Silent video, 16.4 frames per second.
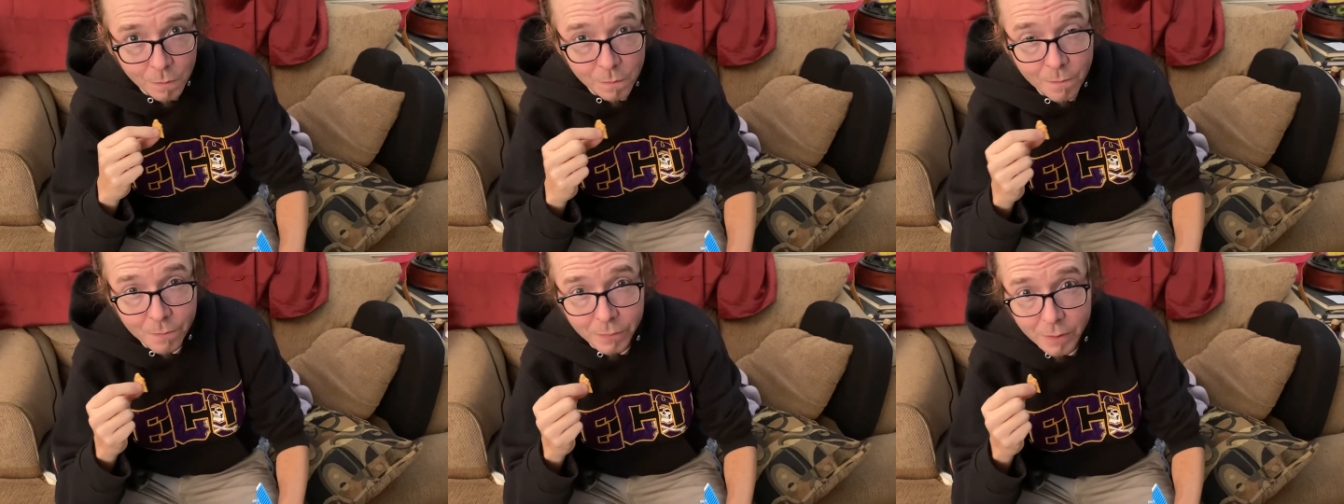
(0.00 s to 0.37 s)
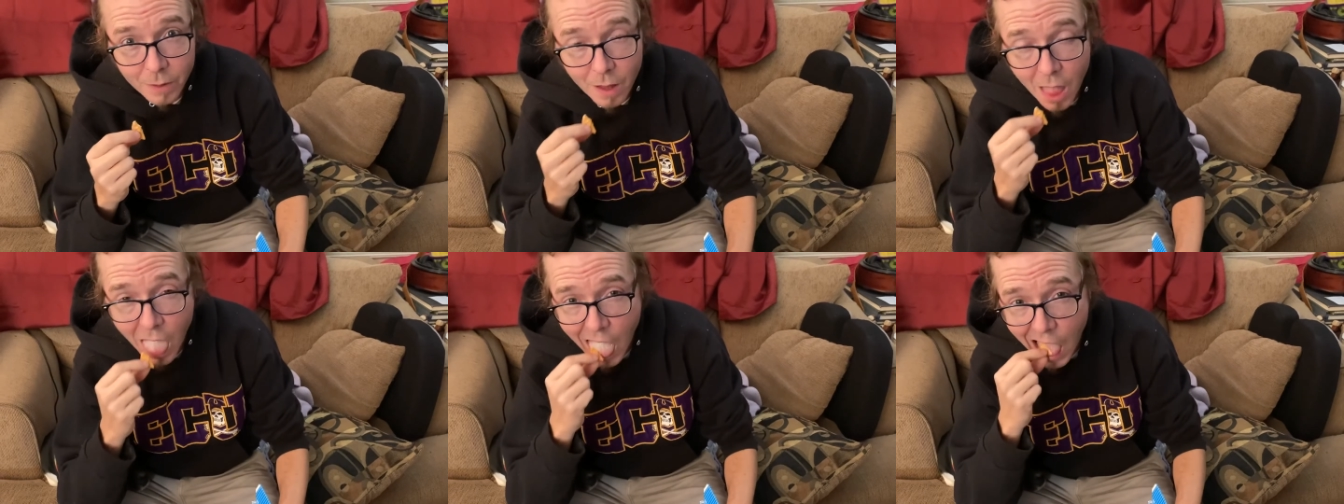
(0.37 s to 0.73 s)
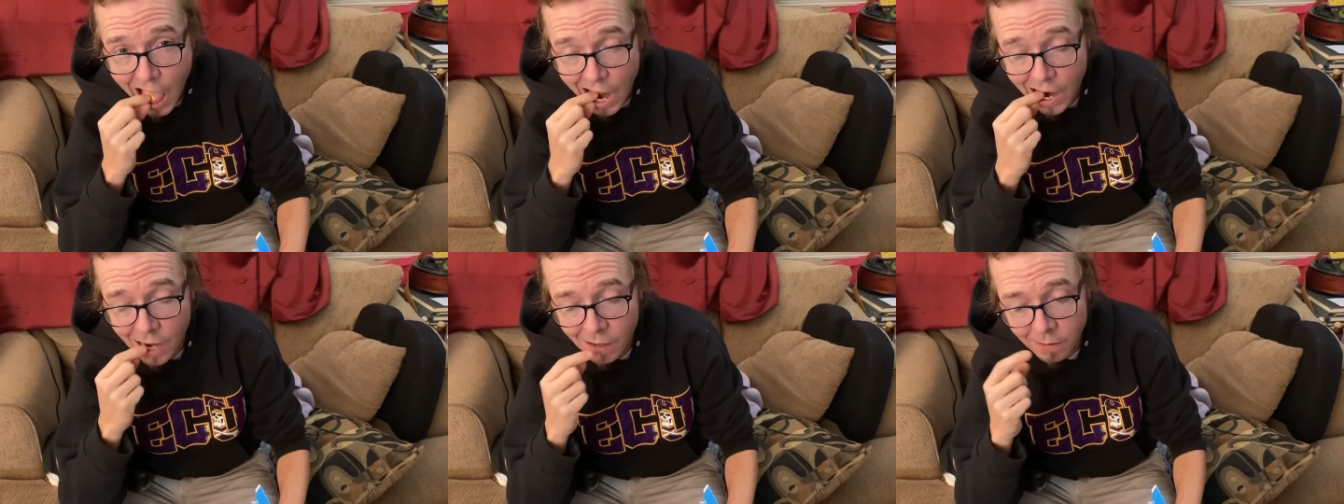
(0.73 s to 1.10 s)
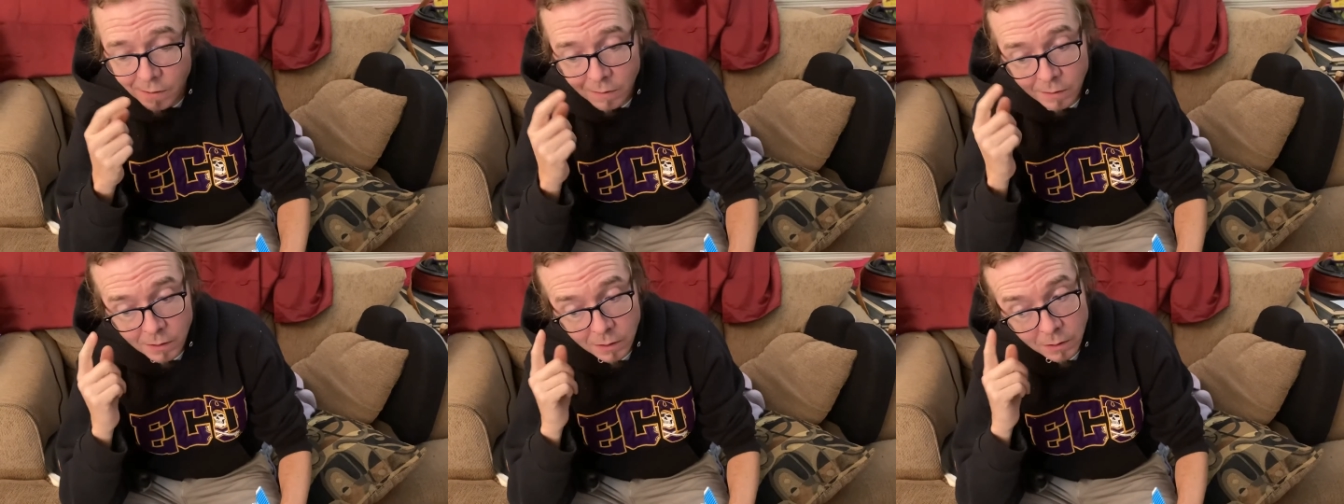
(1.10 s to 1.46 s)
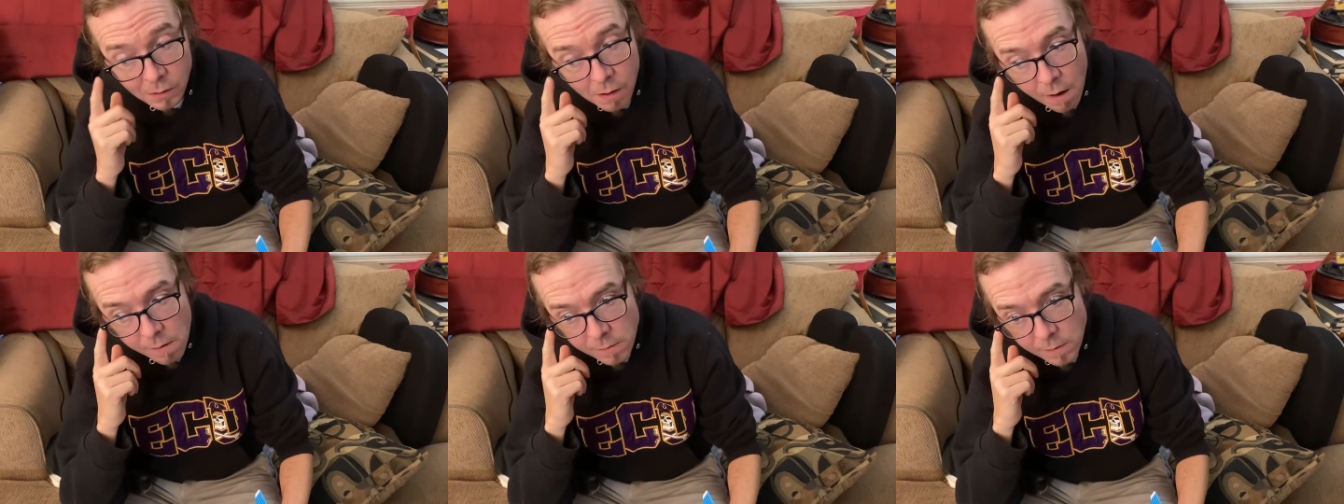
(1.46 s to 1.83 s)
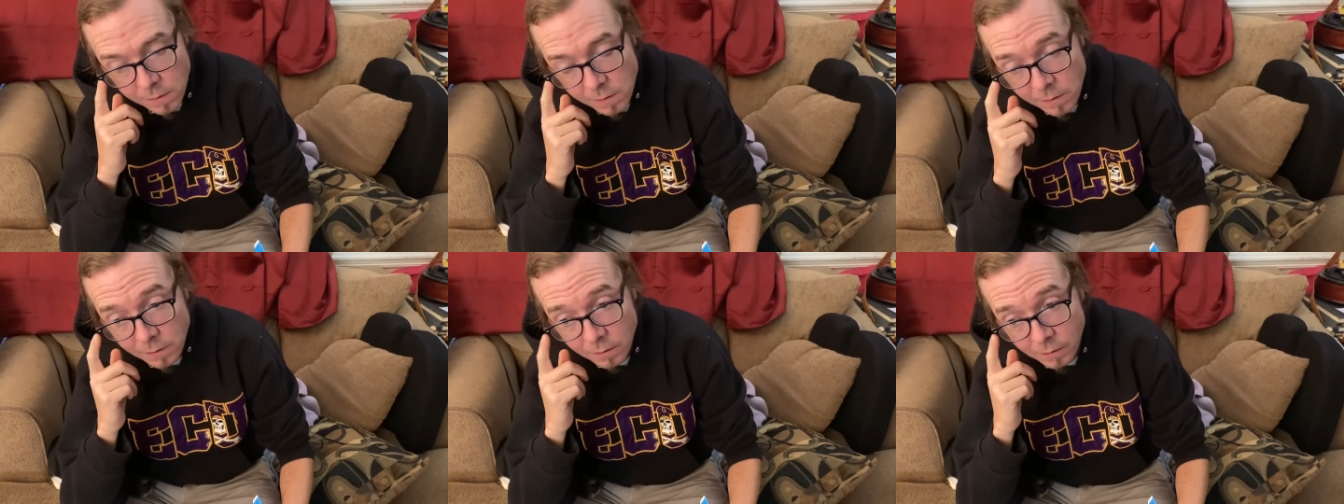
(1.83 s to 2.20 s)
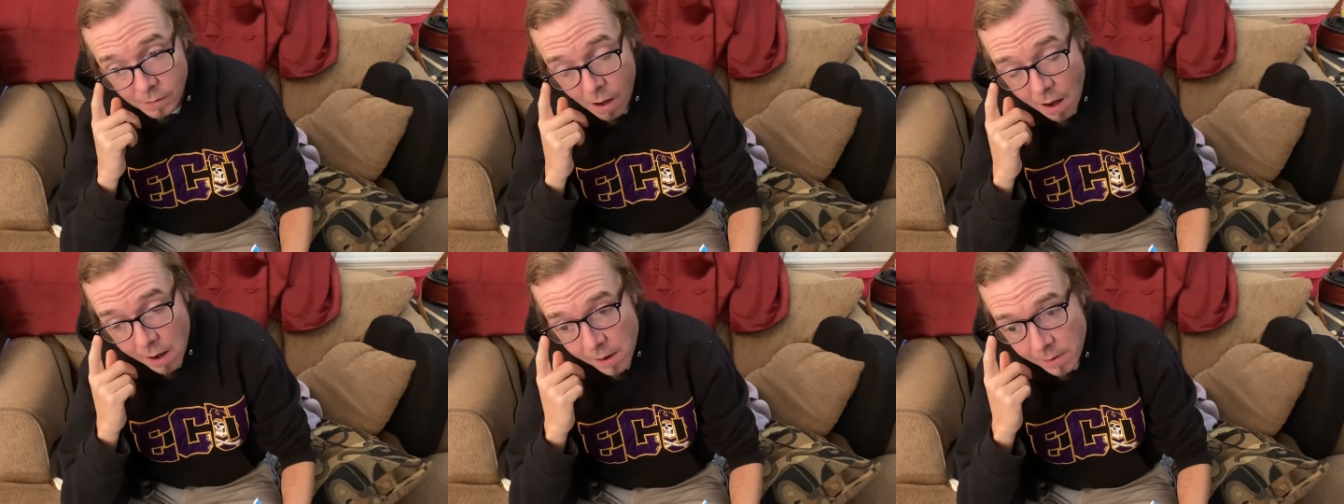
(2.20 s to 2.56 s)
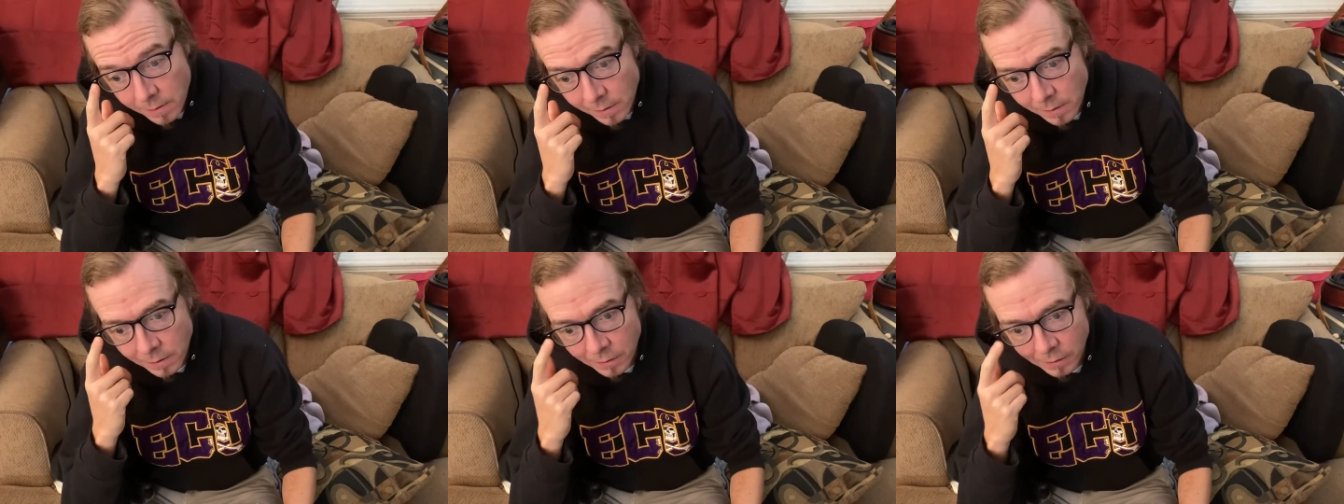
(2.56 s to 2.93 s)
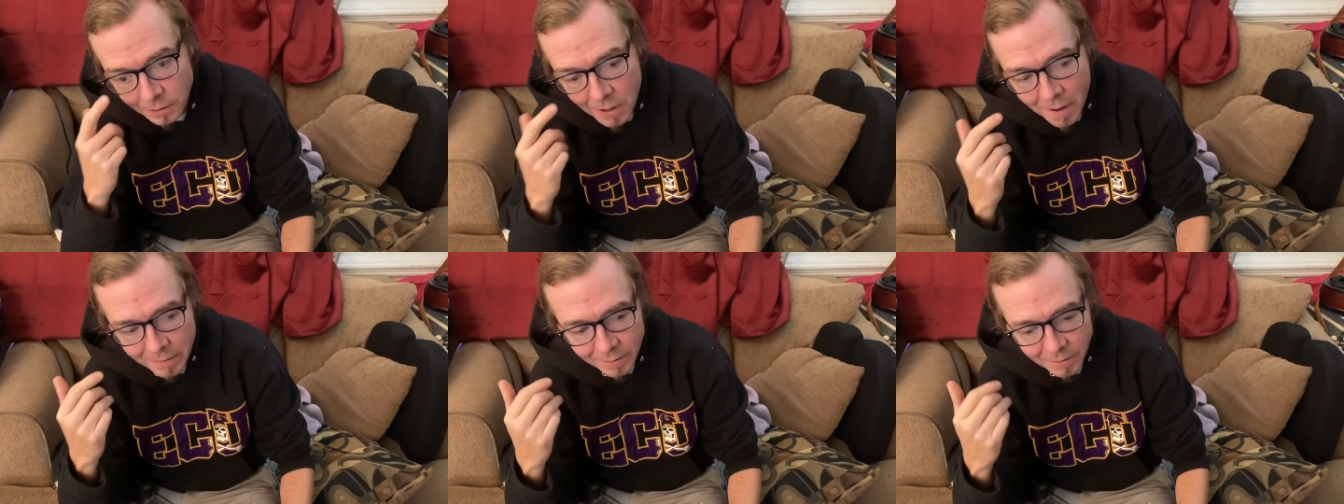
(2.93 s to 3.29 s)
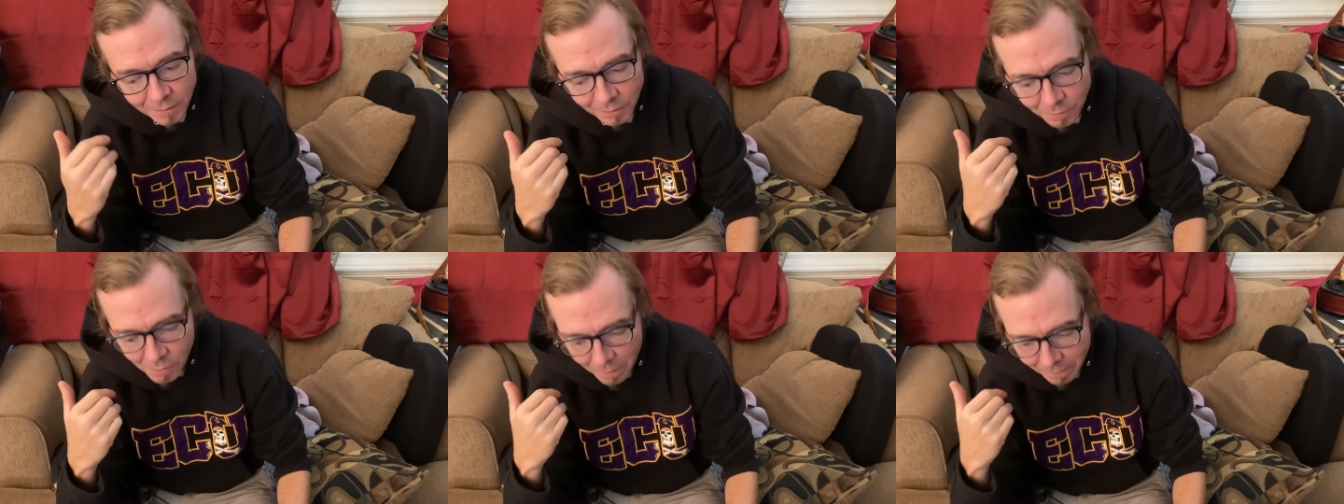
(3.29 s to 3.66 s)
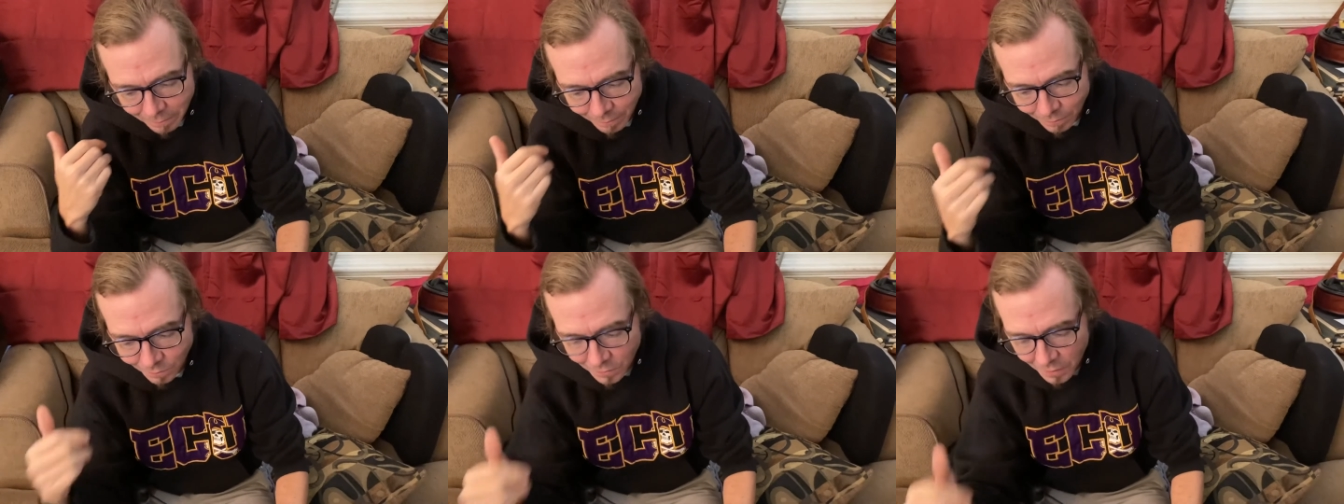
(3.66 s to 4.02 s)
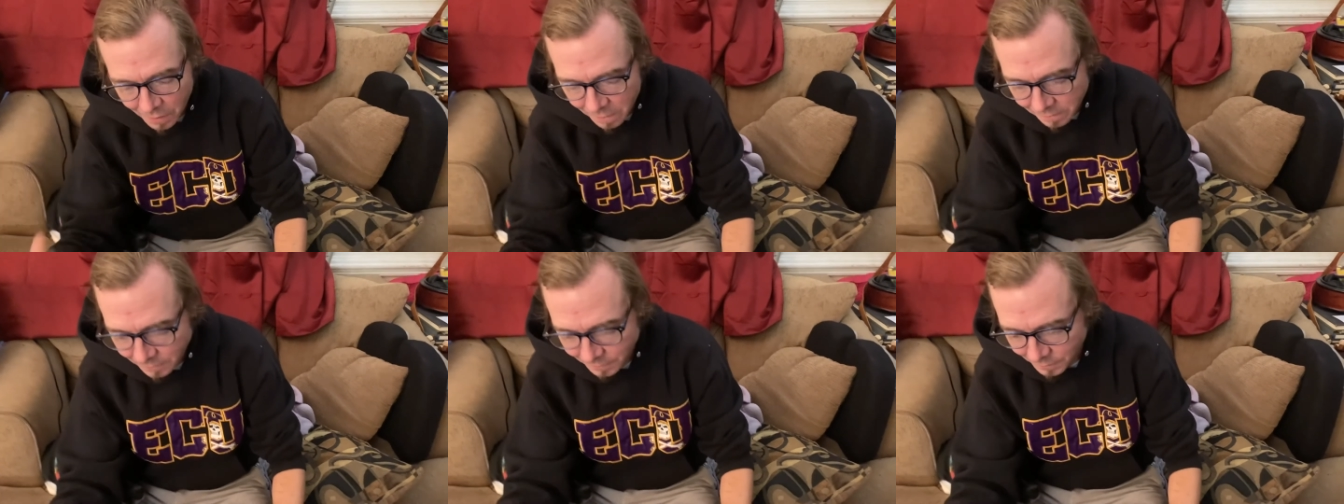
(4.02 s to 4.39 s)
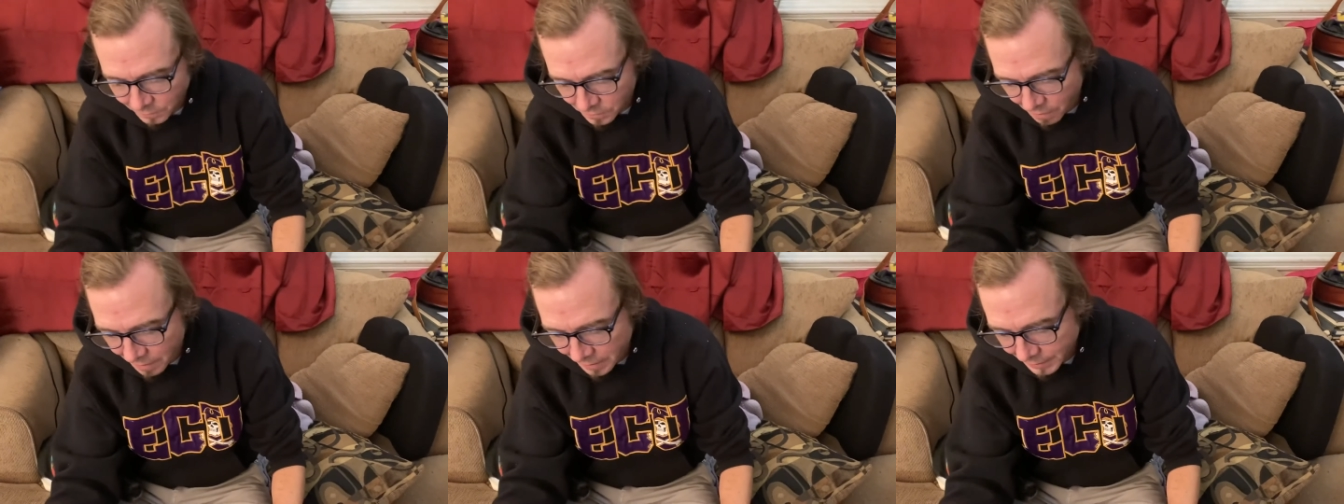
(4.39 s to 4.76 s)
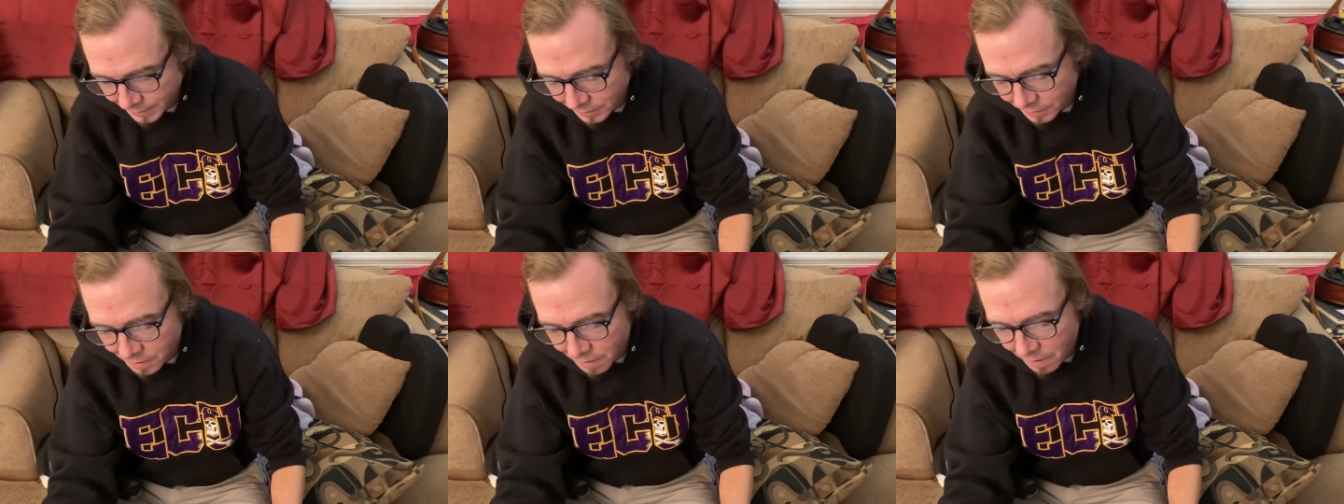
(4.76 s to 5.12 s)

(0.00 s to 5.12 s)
All right, we're back. Drew has got some... He wanted tzatziki, so...